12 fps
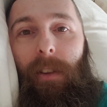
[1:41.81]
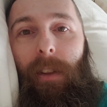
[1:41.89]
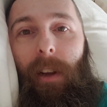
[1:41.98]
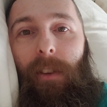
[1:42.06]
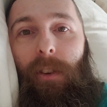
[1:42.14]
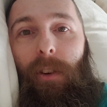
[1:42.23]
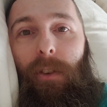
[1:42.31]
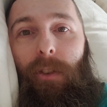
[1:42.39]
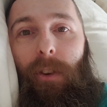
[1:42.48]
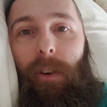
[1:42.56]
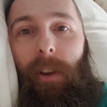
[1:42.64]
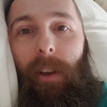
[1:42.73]
that's her
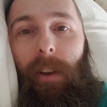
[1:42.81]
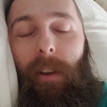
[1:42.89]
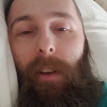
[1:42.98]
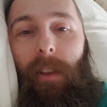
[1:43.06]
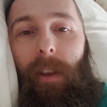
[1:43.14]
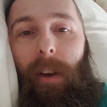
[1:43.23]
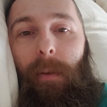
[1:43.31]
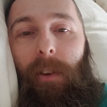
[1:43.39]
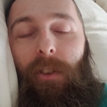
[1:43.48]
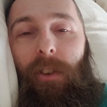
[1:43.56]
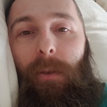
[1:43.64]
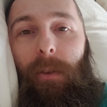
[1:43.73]
journey in that
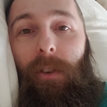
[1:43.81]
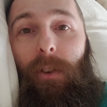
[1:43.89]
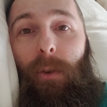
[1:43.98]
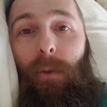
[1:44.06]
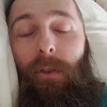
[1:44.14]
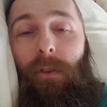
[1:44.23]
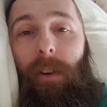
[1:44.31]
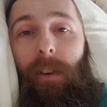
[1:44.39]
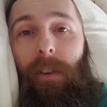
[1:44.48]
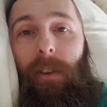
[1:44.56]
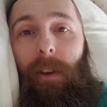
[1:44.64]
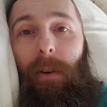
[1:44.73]
which she was too
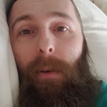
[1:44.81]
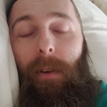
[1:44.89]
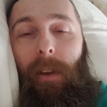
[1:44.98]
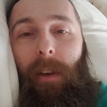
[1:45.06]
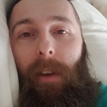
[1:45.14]
stressed out